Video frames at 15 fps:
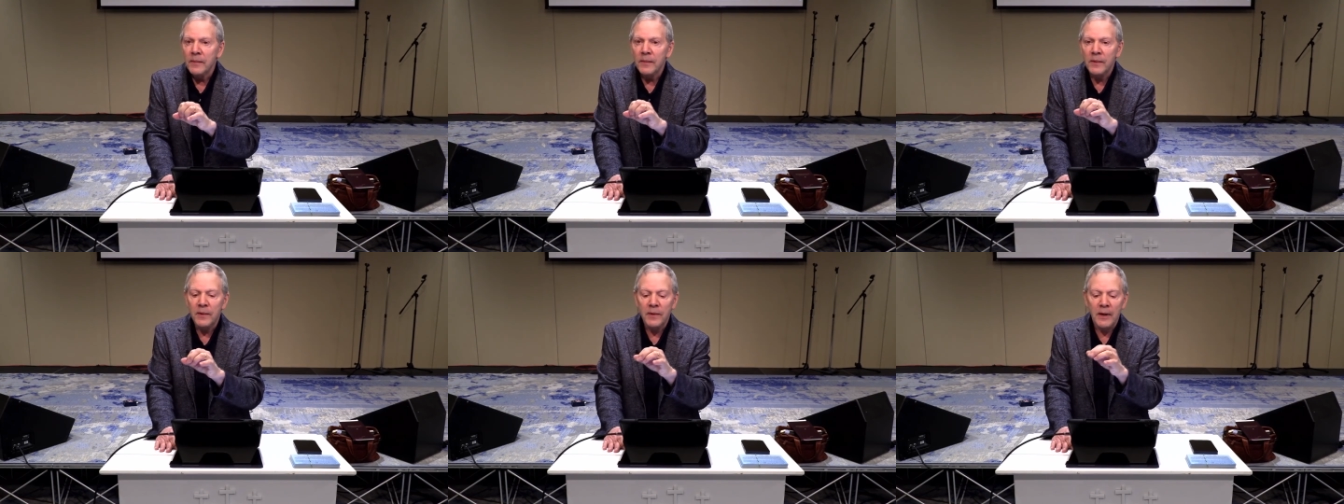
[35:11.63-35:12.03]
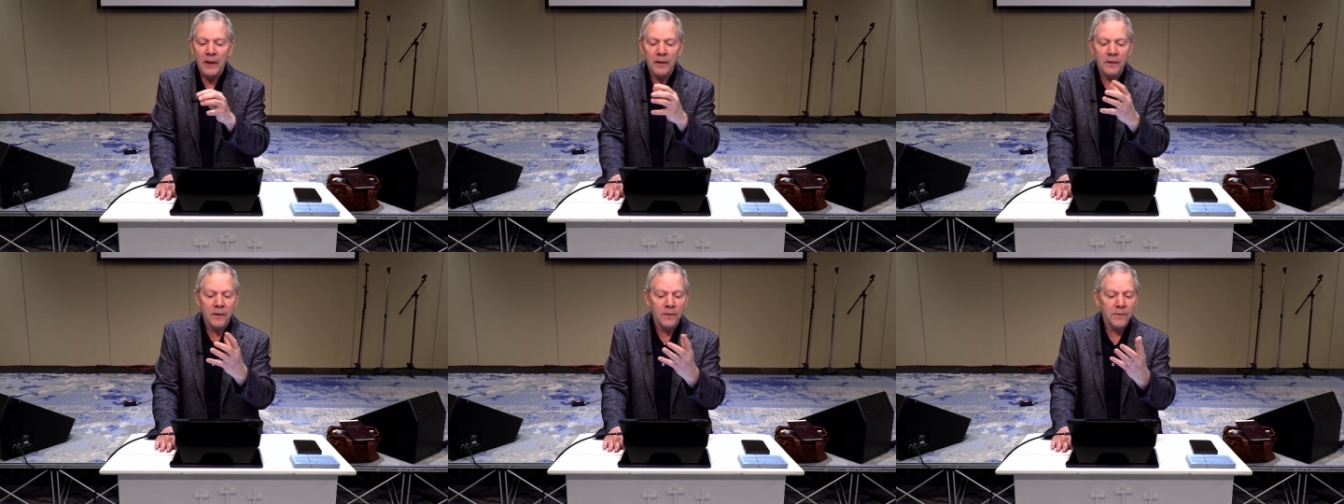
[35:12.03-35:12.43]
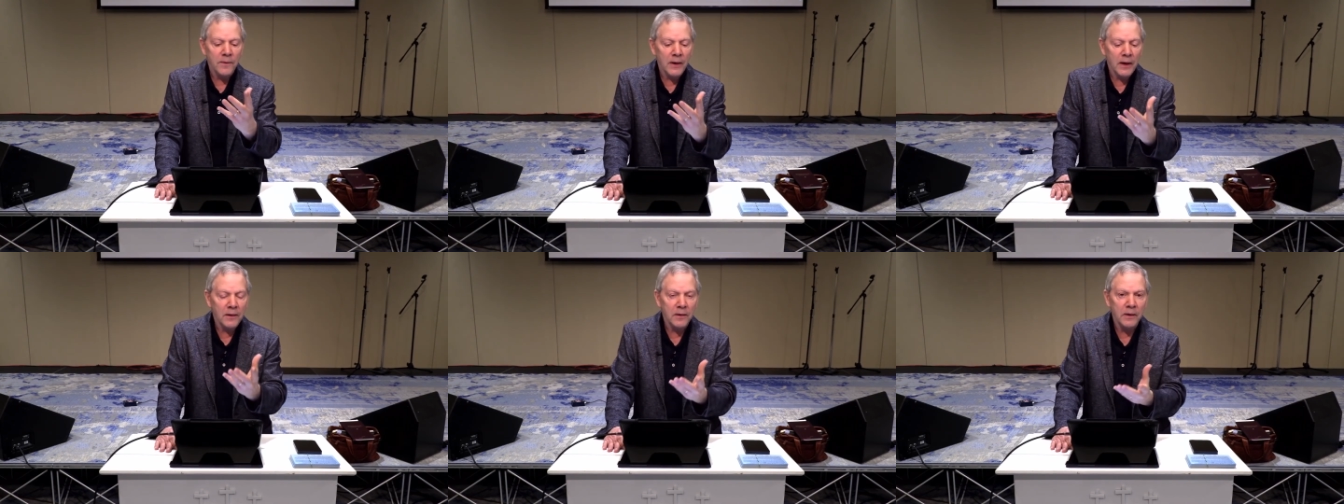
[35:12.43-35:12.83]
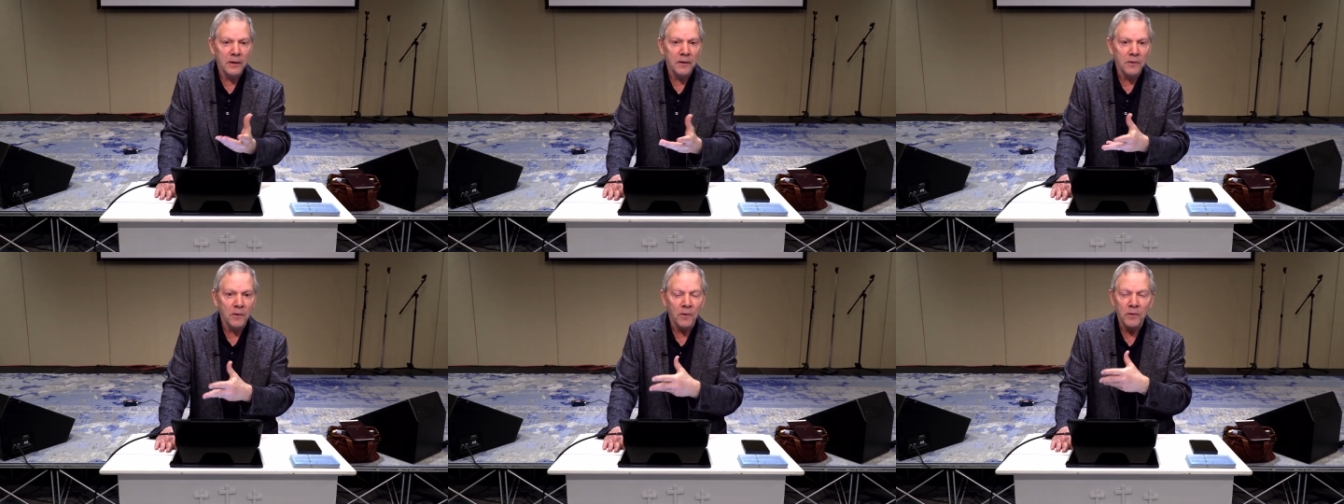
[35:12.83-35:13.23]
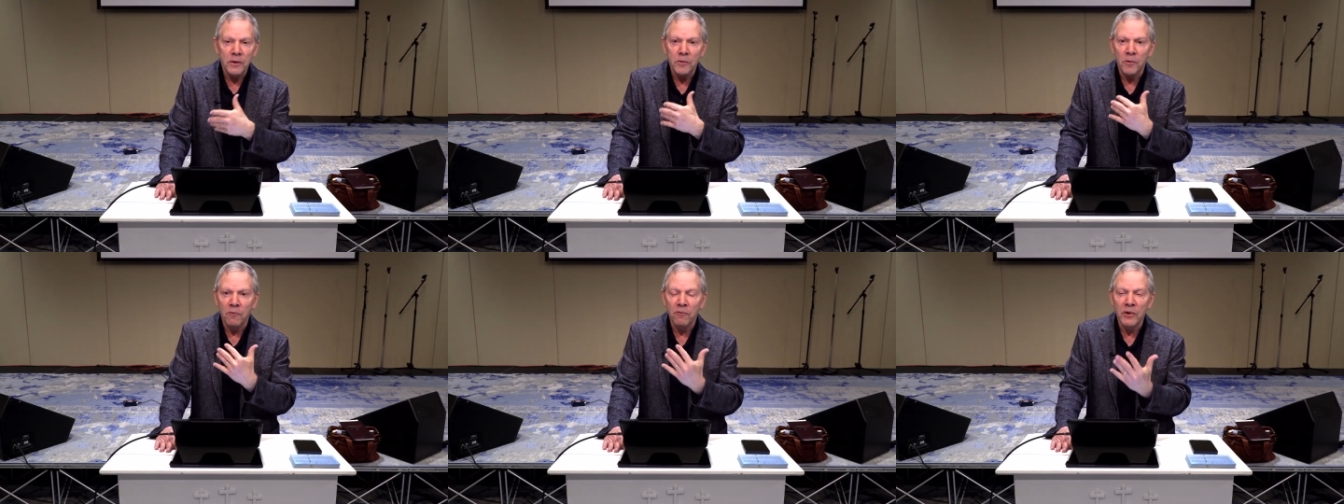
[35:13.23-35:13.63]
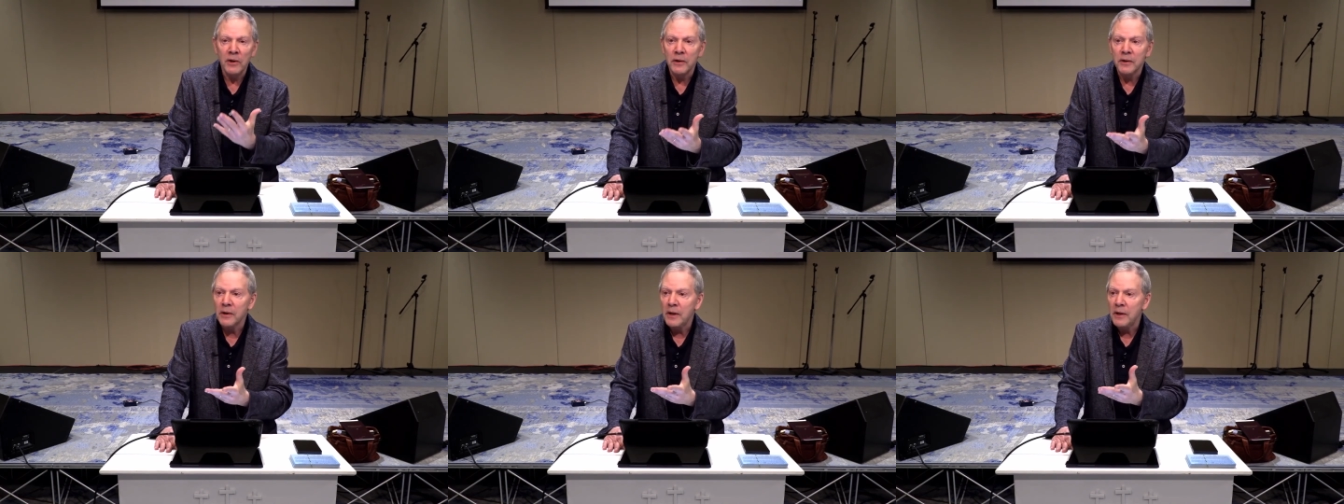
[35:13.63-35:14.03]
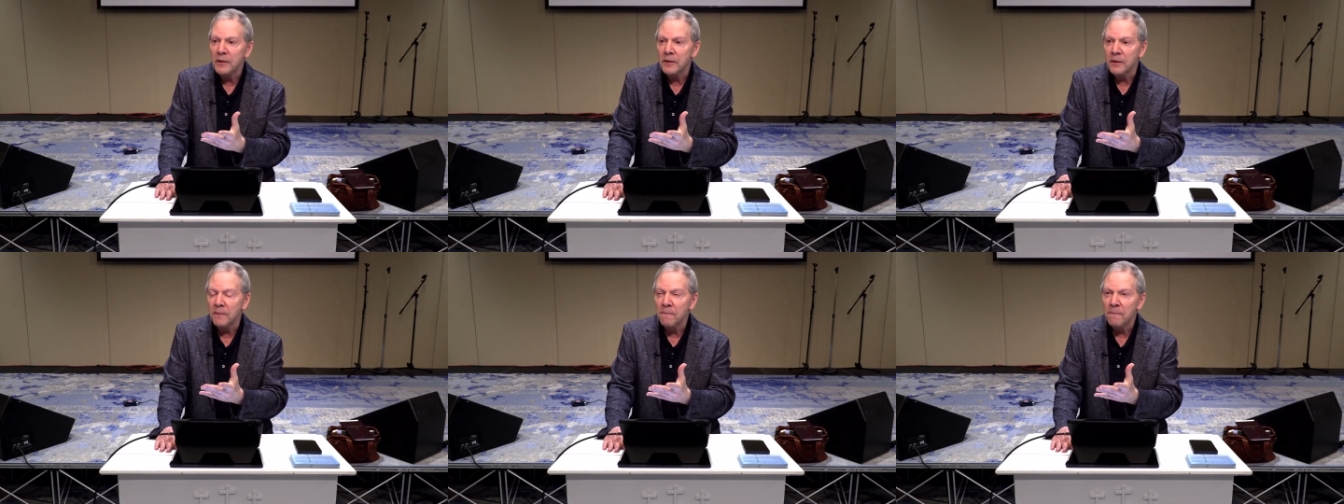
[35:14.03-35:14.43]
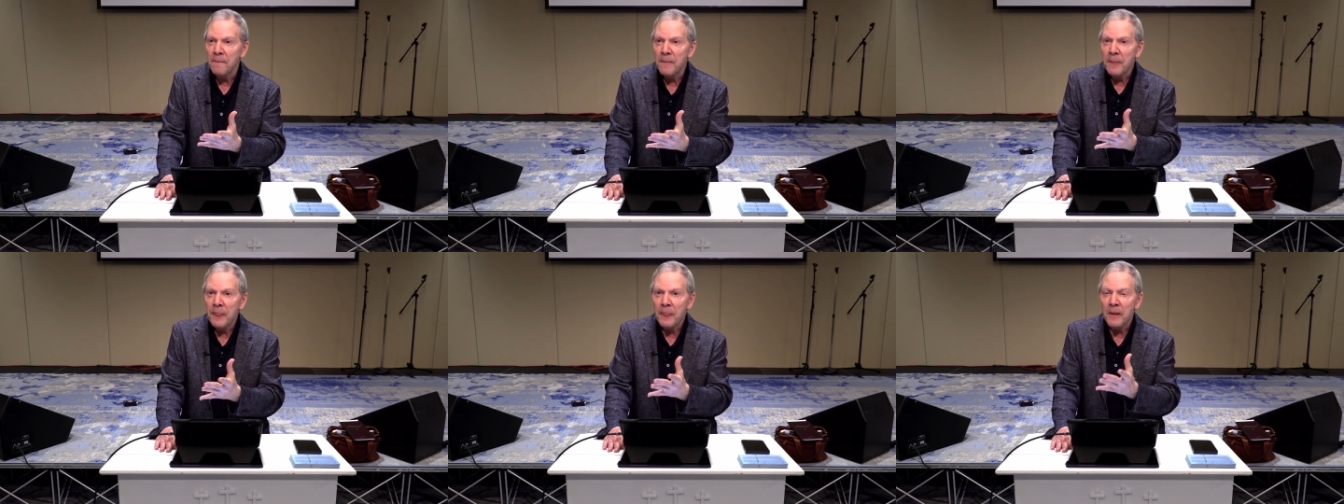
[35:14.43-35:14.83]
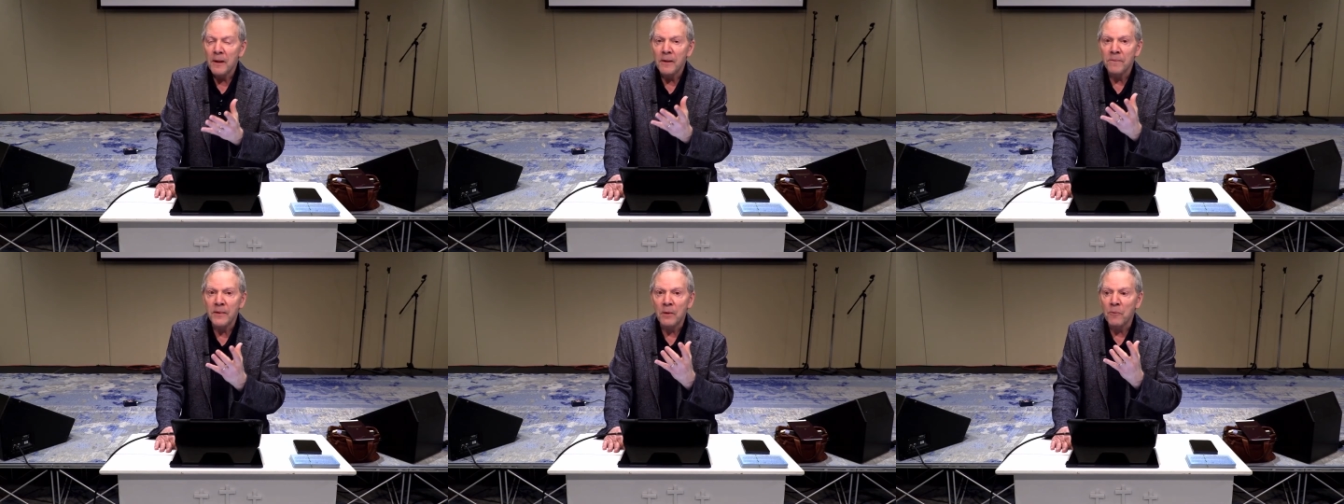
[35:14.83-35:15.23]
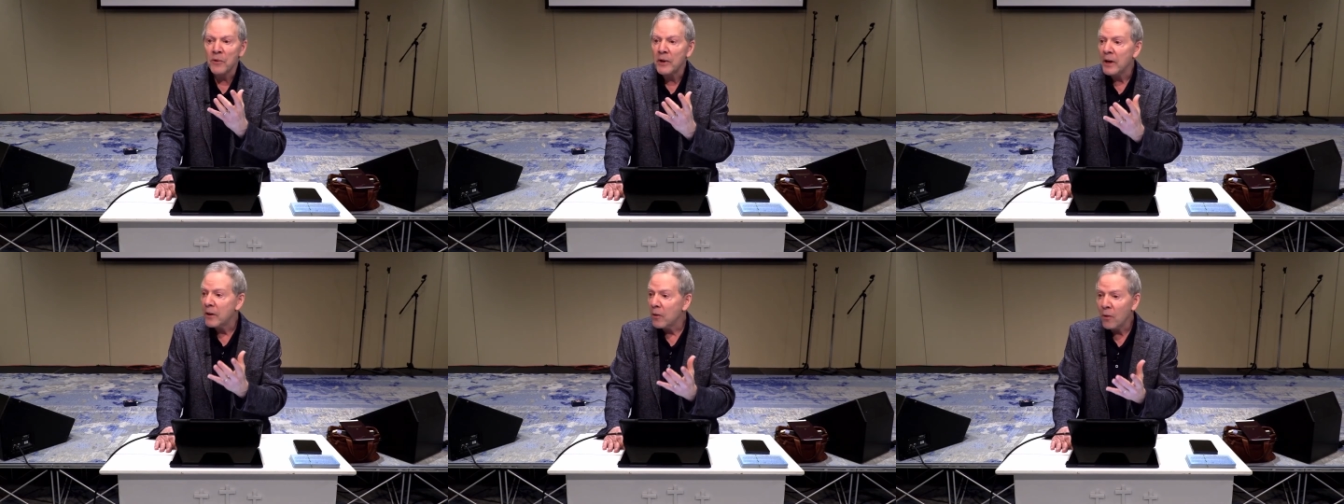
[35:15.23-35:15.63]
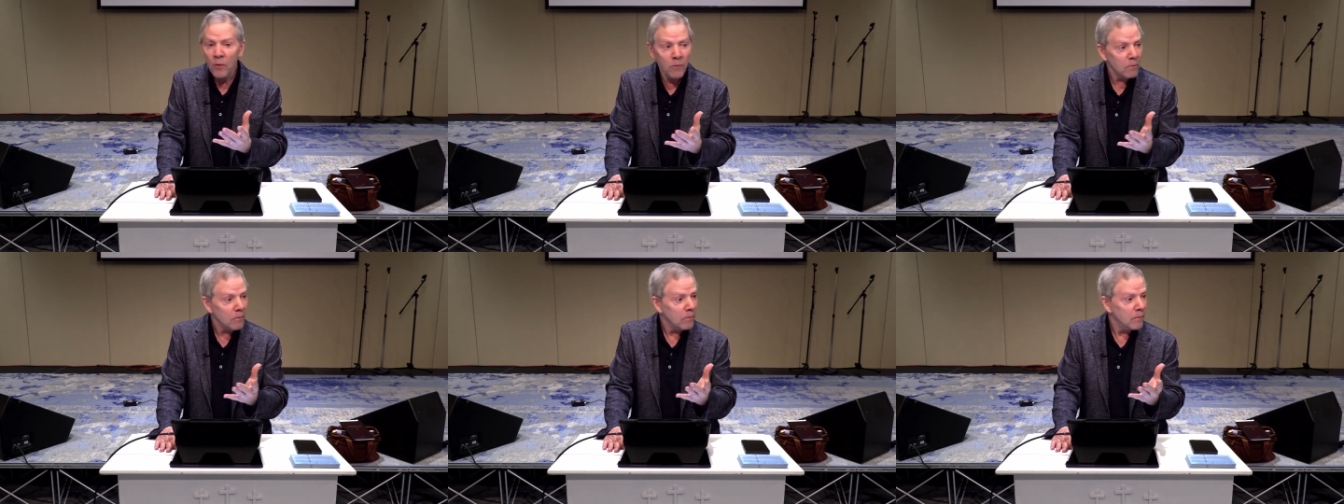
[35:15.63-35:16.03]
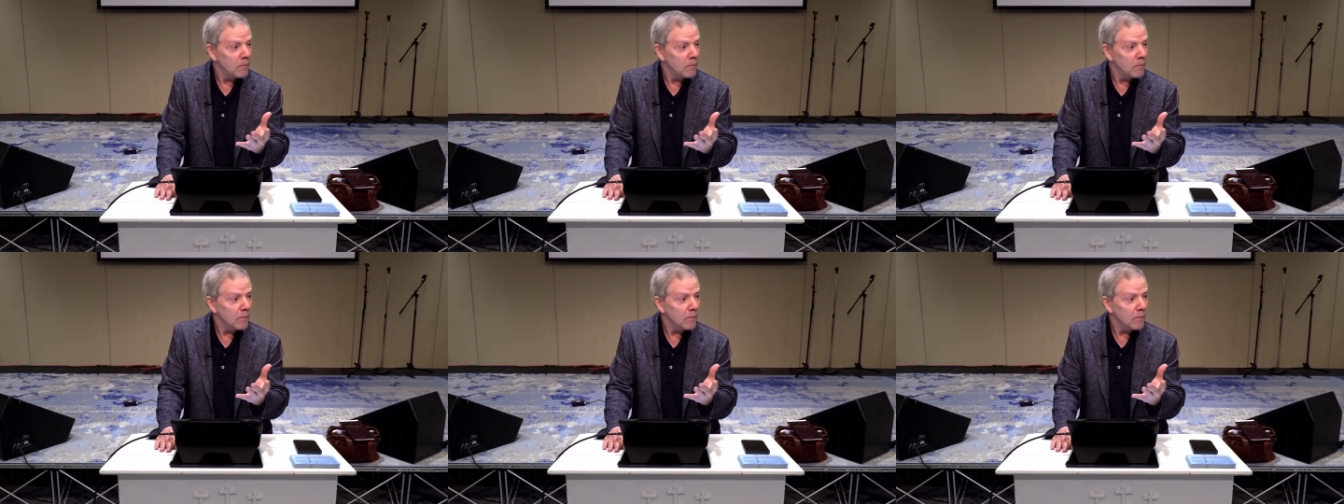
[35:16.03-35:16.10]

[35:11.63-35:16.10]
that is also a realization that we're not home.